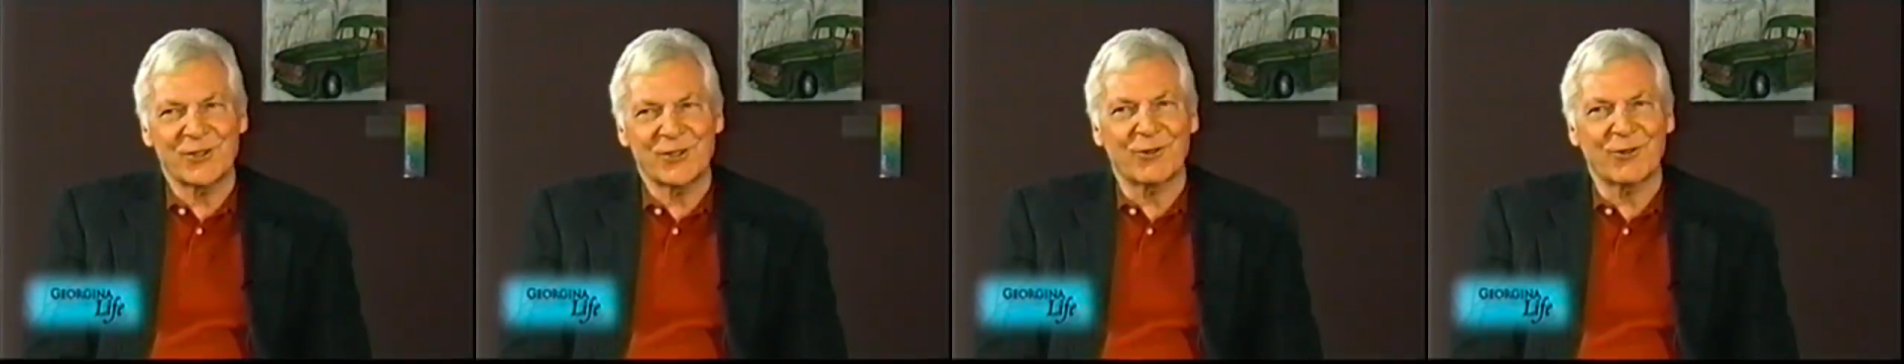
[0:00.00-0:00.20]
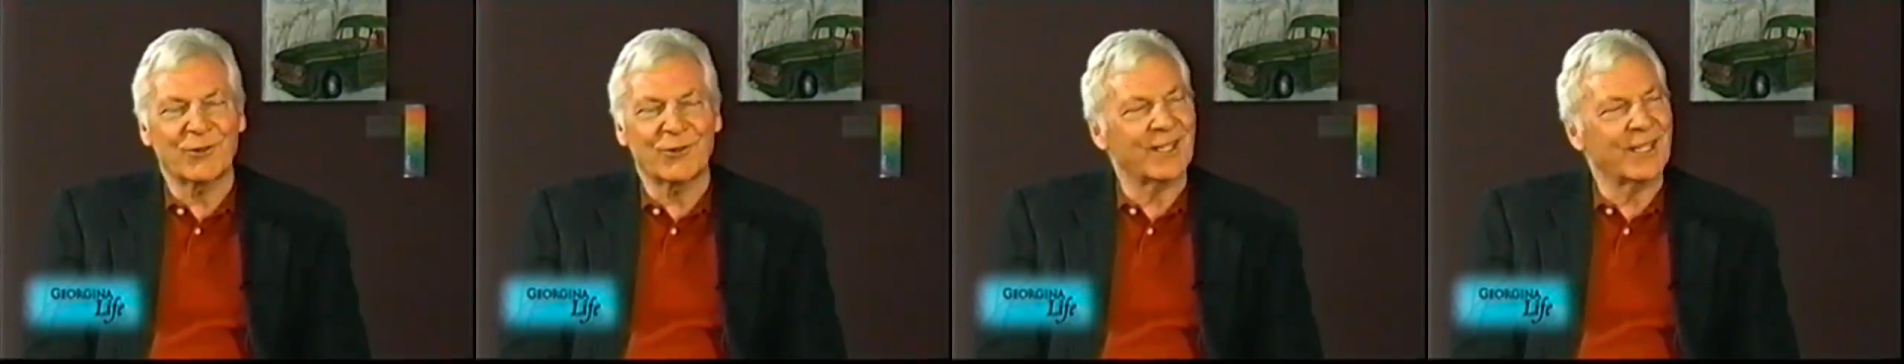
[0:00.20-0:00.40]

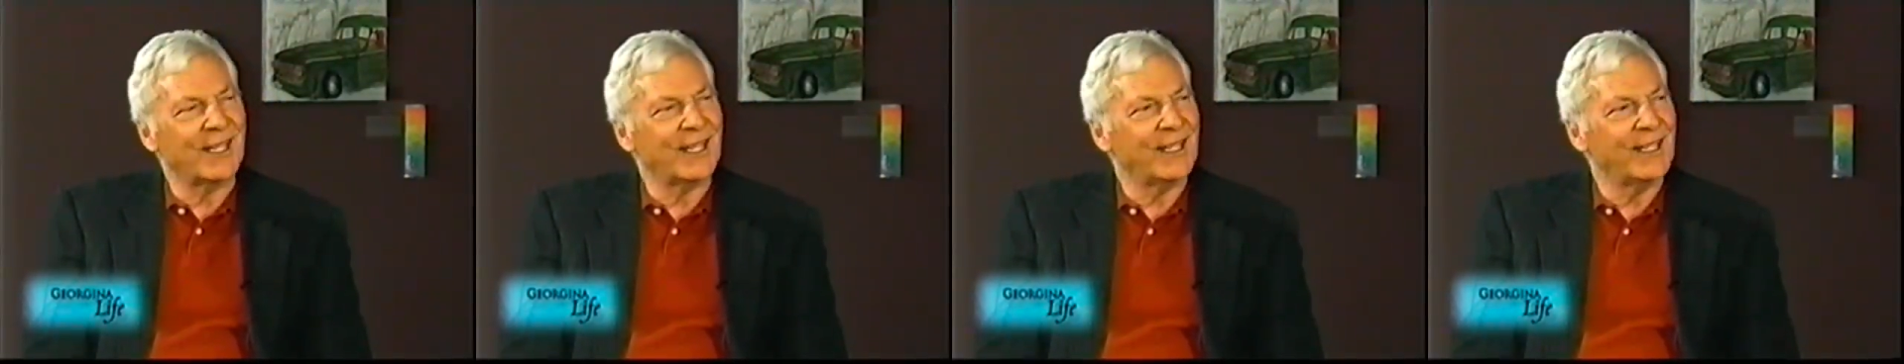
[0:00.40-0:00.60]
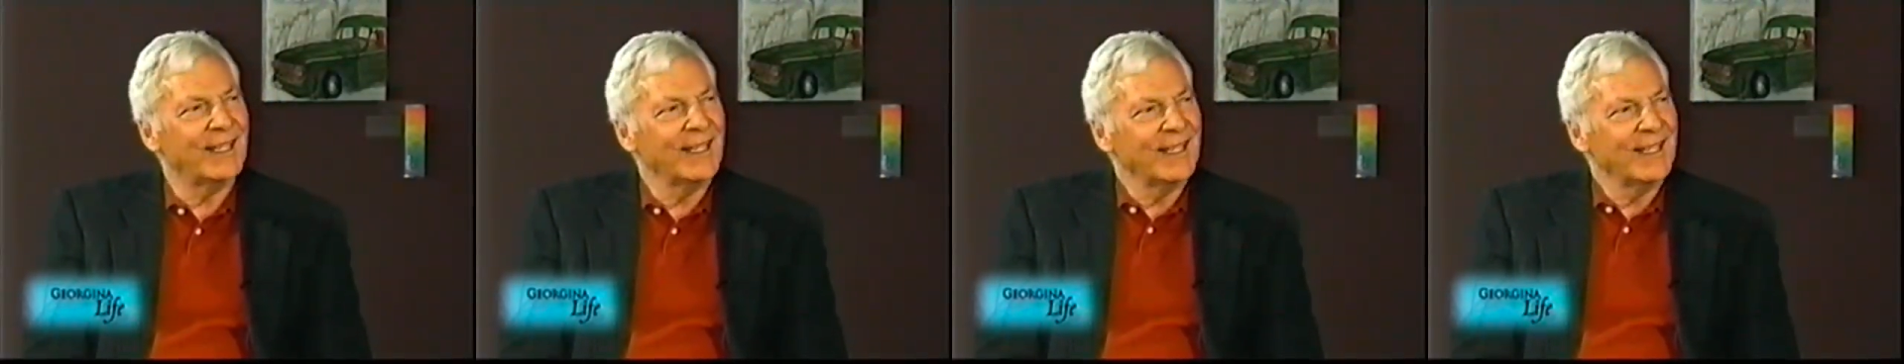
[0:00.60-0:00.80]
show
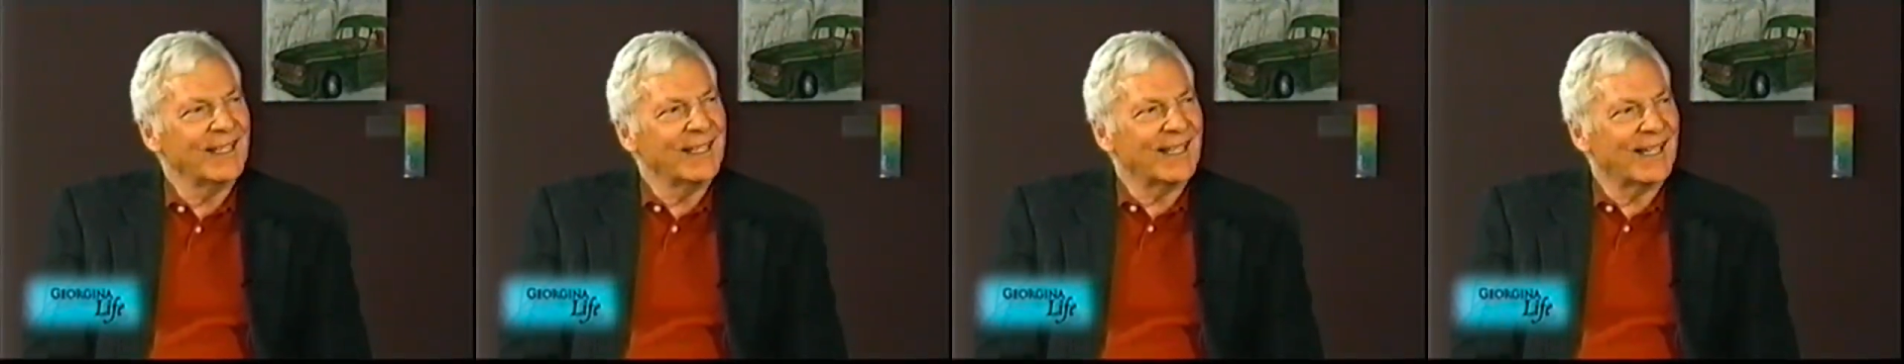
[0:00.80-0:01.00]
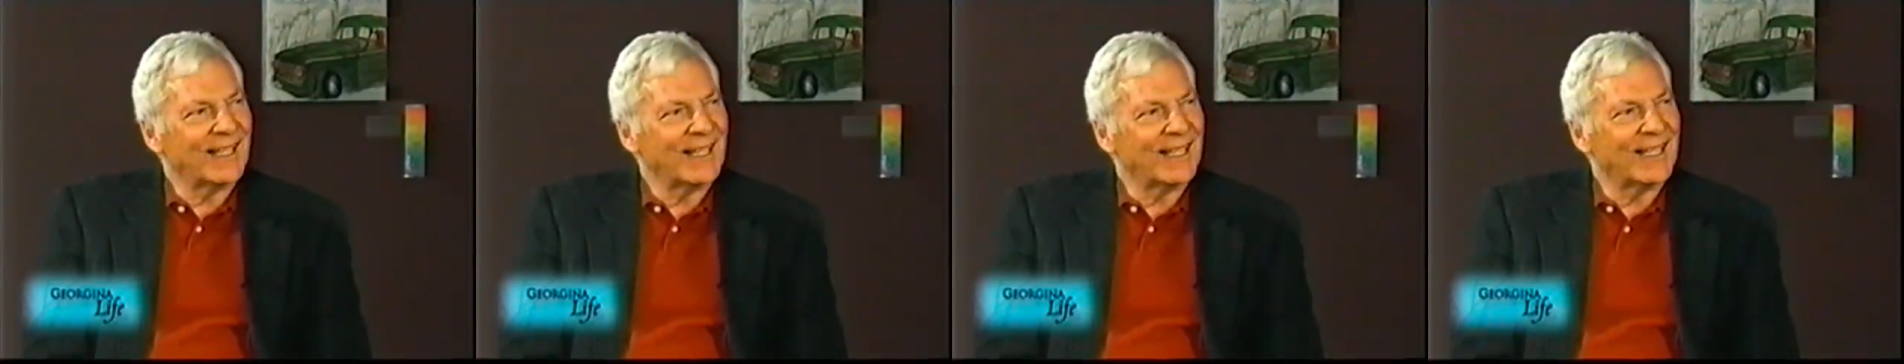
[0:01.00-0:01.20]
the
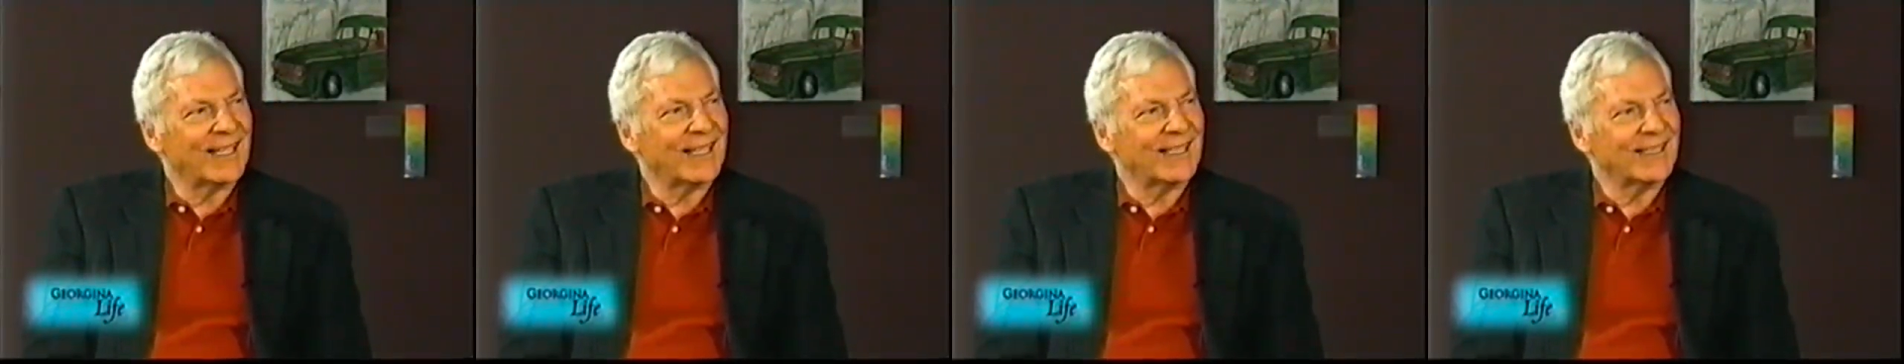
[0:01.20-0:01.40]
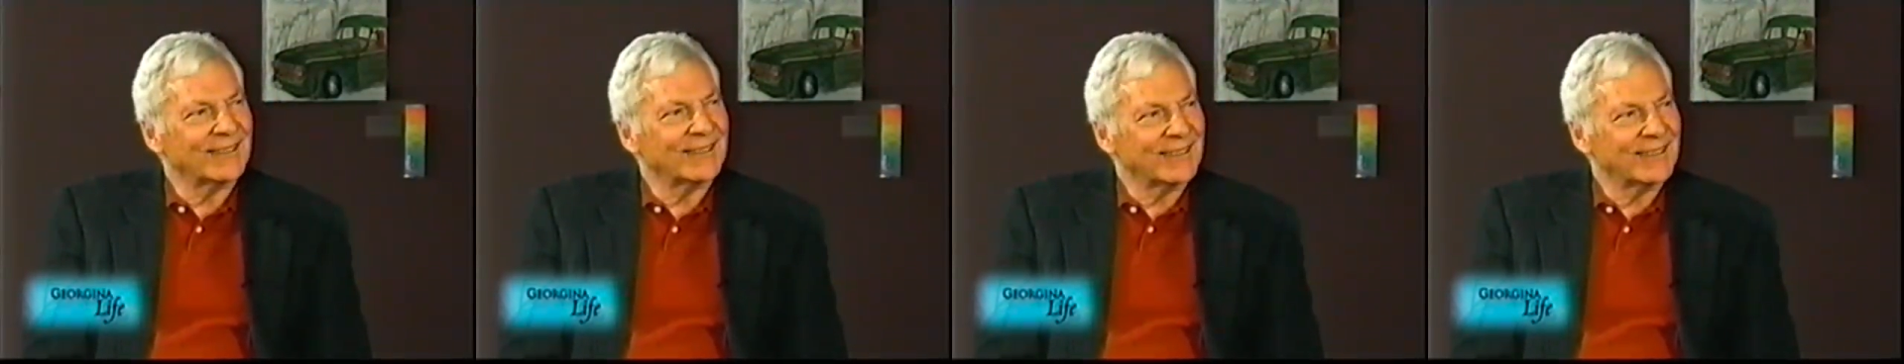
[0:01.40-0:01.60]

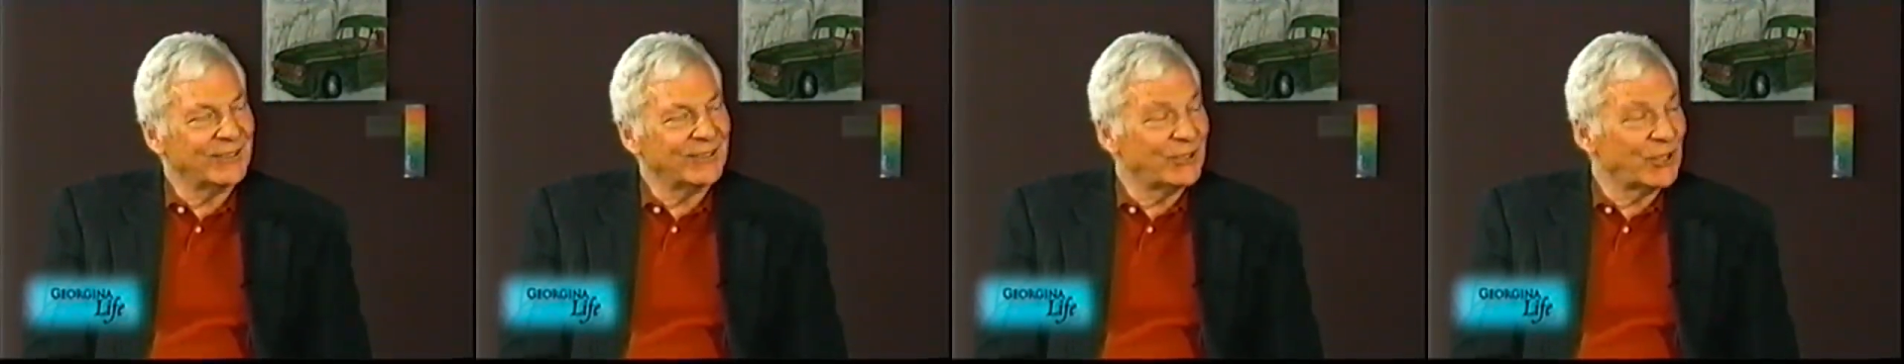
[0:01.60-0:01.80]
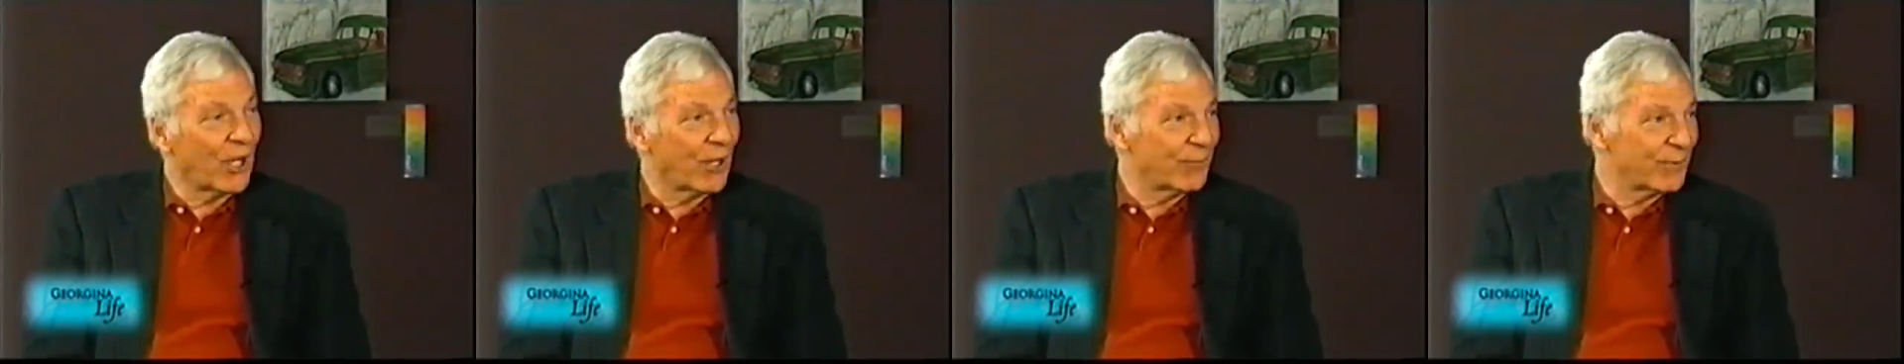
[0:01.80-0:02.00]

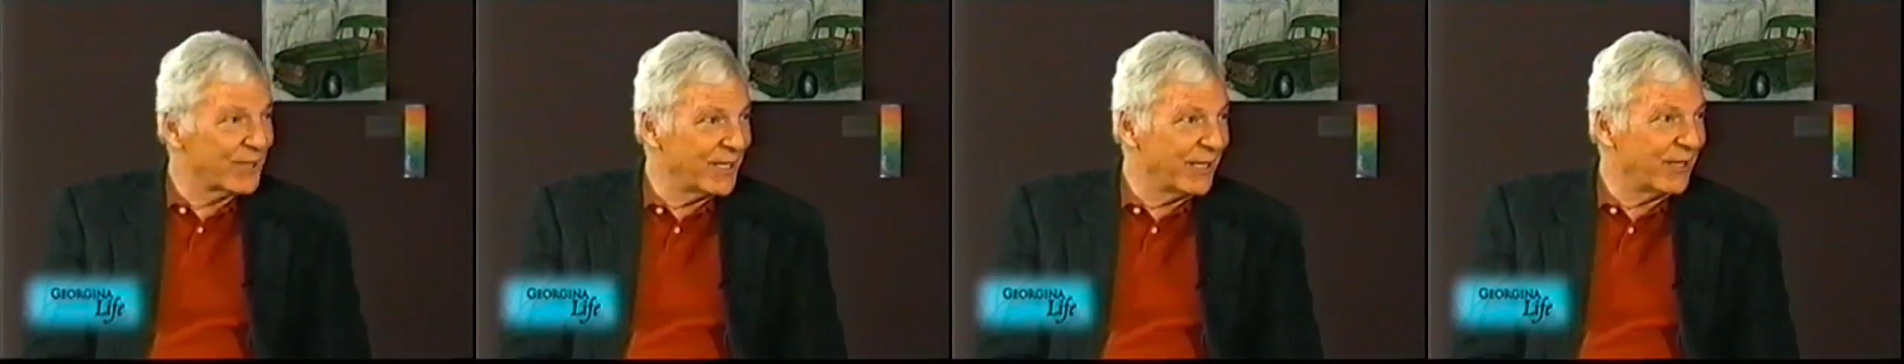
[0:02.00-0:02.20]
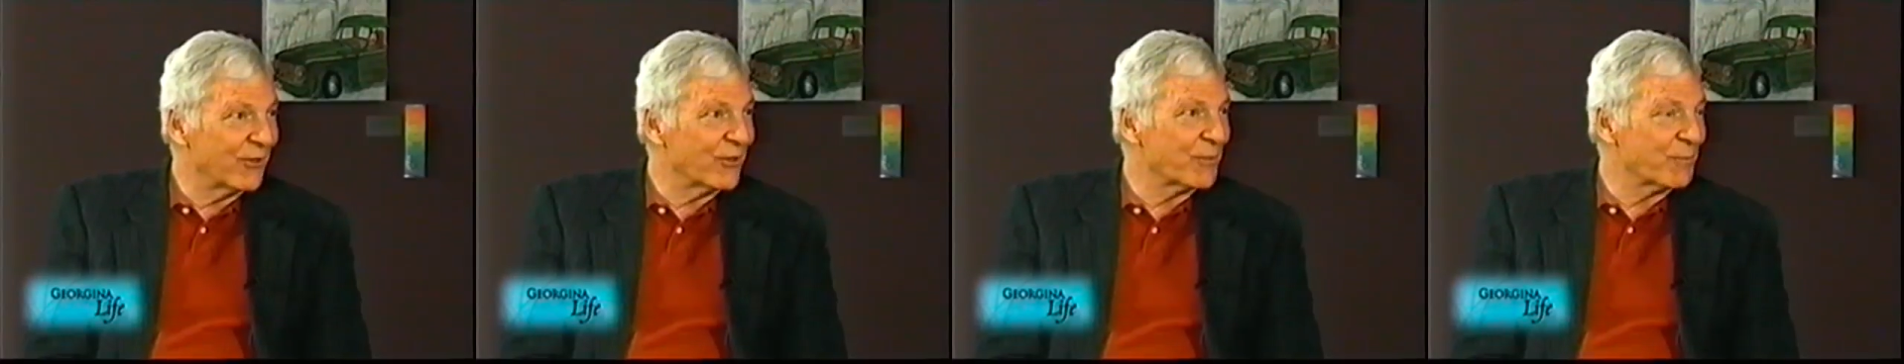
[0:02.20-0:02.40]
job
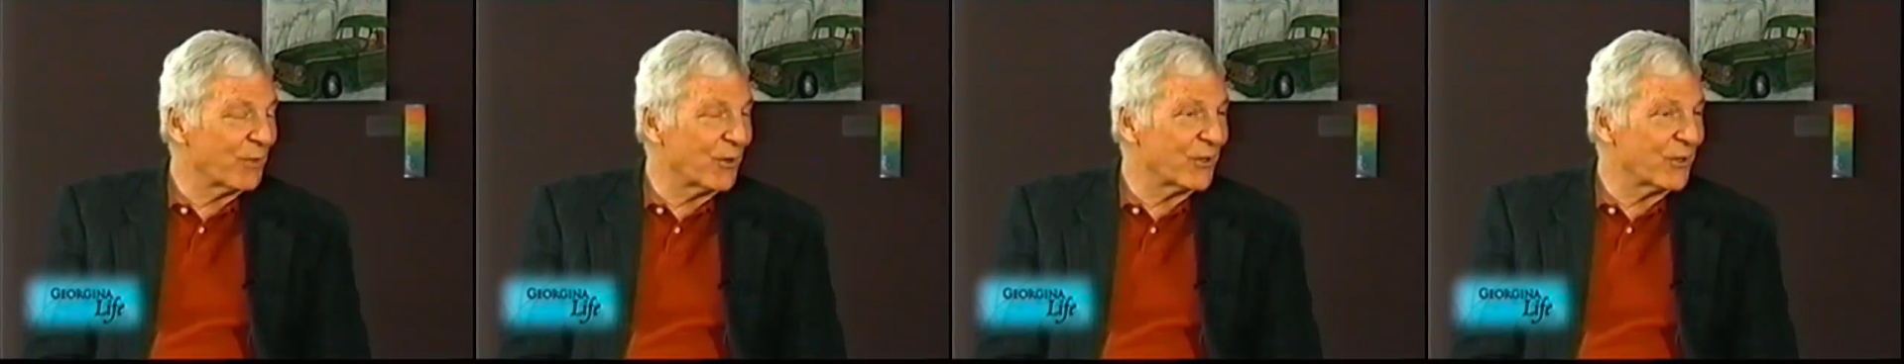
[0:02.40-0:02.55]
seeker's